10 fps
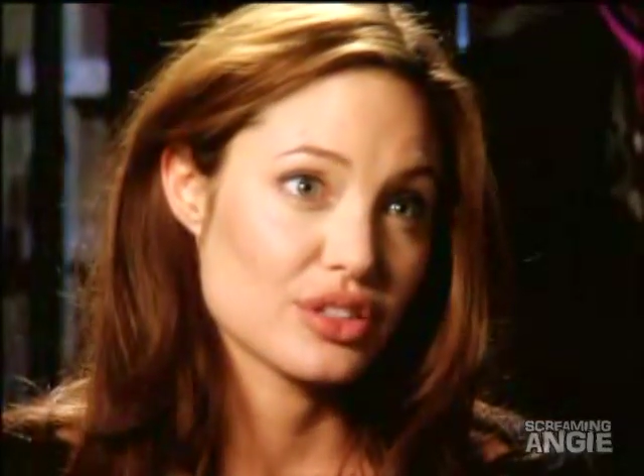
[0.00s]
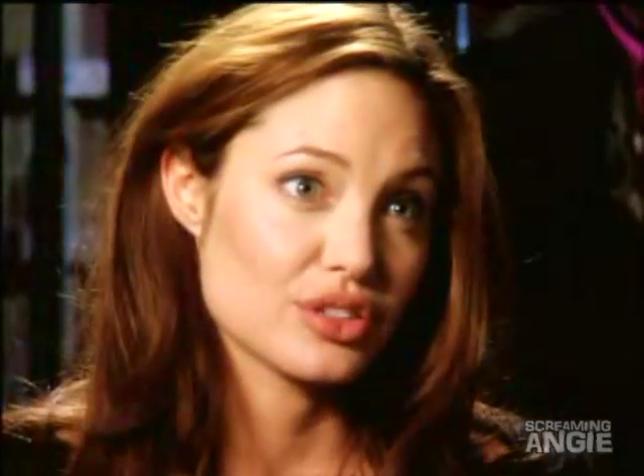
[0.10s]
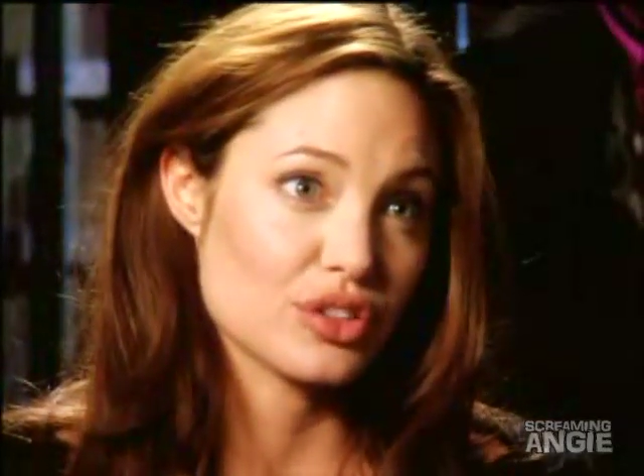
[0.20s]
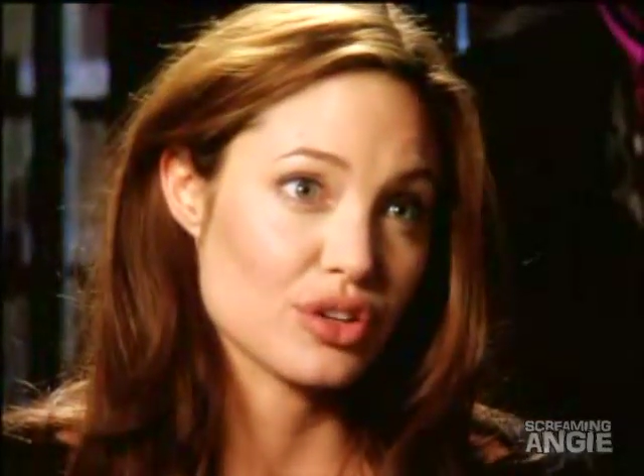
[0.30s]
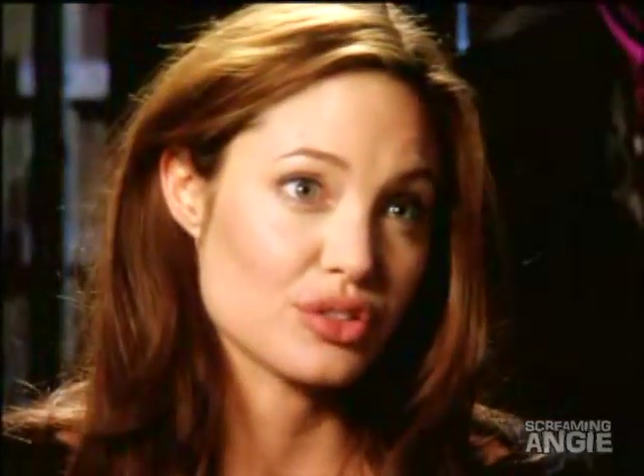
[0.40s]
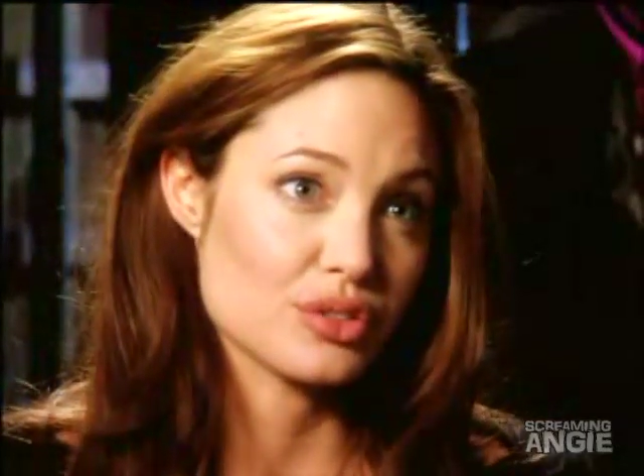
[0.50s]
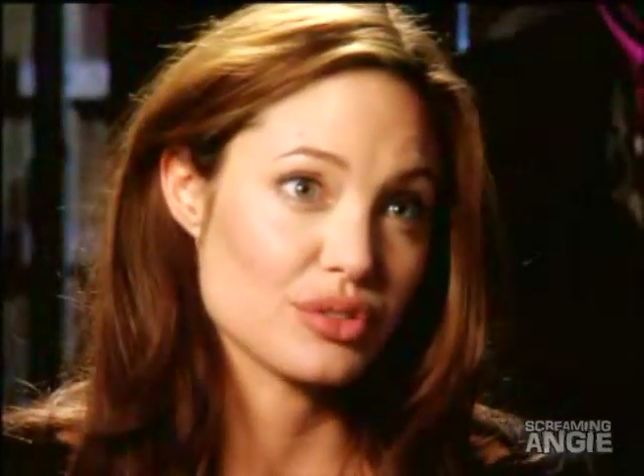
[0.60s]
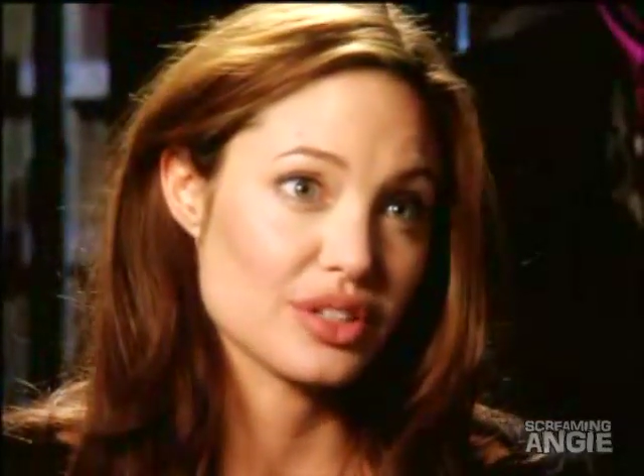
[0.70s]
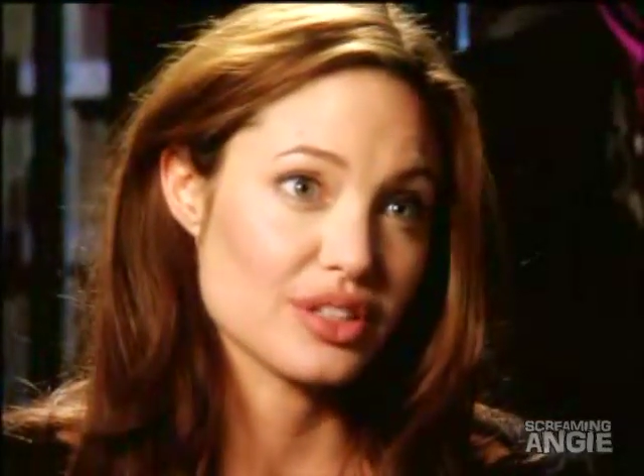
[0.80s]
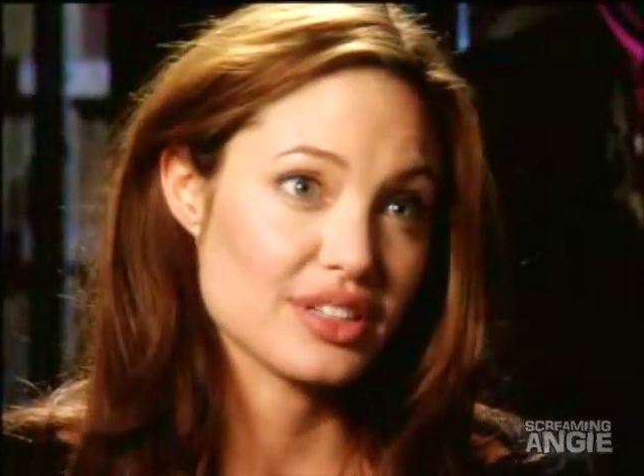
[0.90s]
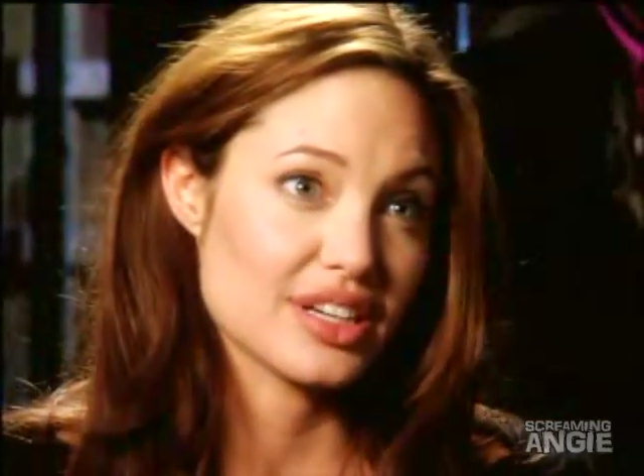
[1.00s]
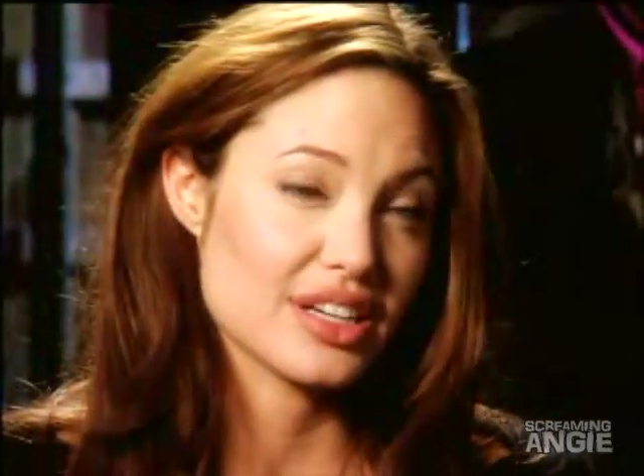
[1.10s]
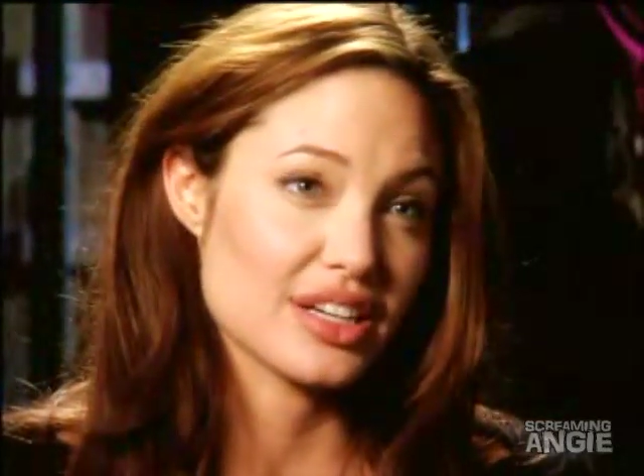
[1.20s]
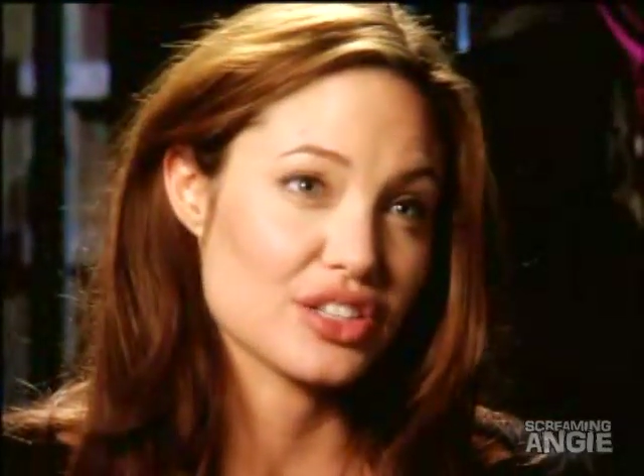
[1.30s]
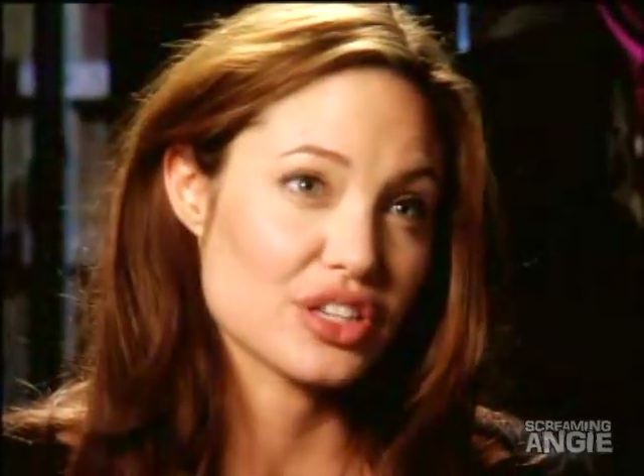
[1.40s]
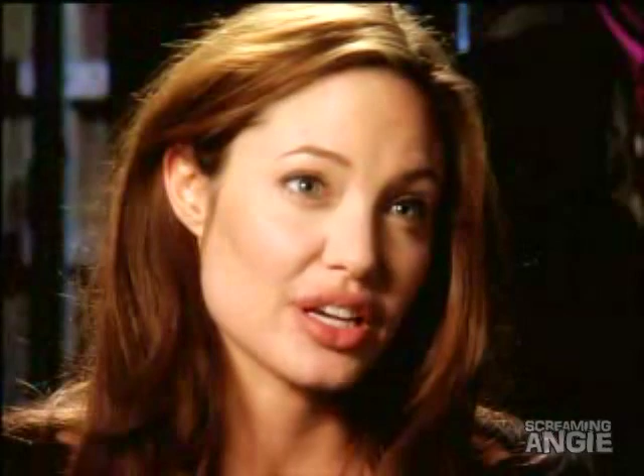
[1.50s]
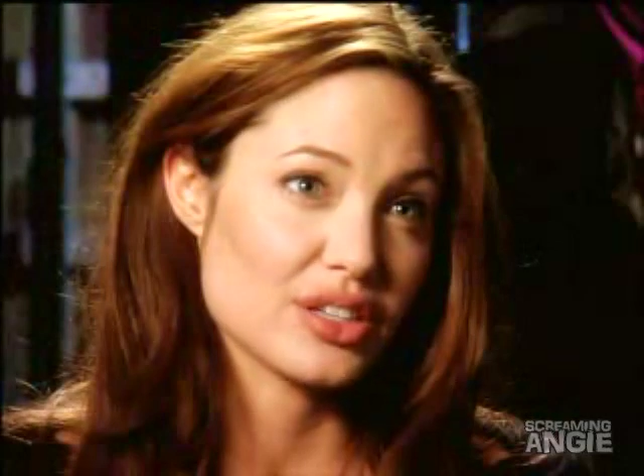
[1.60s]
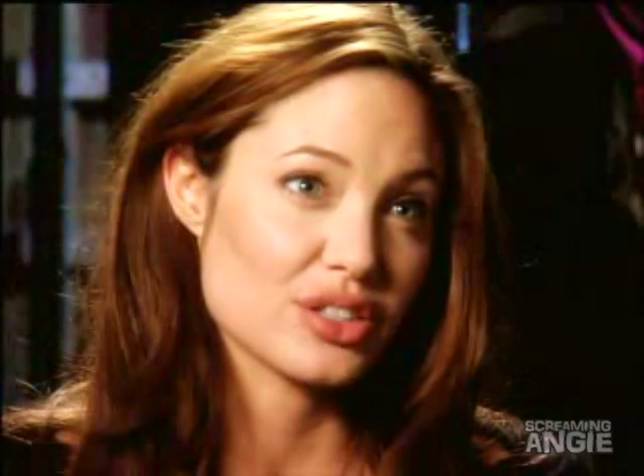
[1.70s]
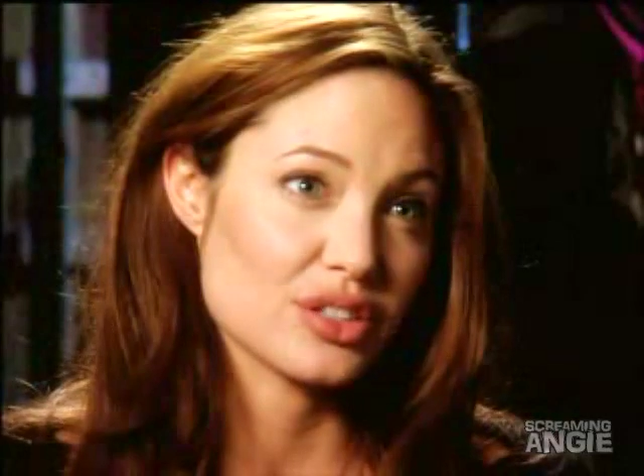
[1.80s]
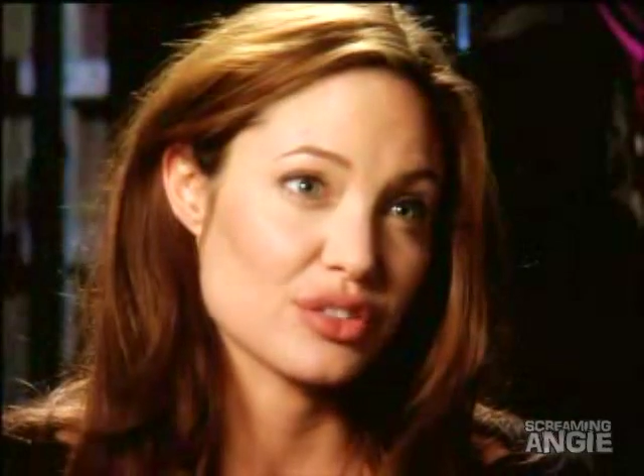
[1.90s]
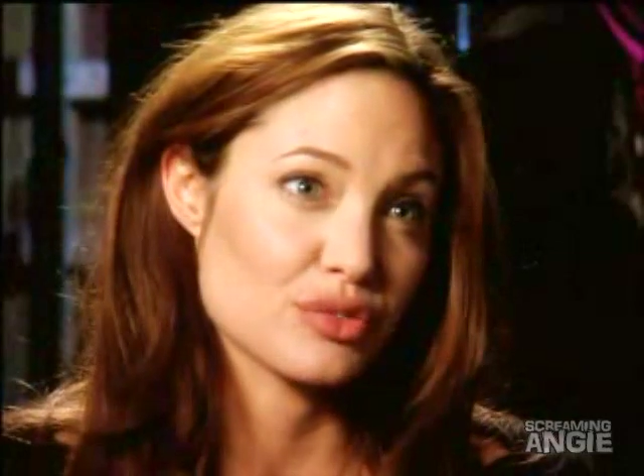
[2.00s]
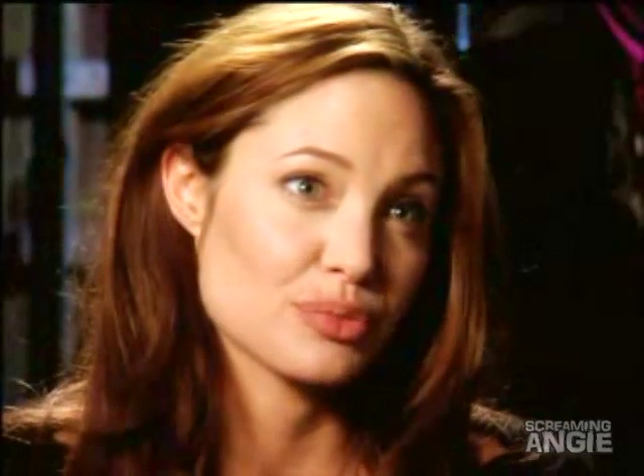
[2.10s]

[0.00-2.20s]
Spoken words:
start to get an education.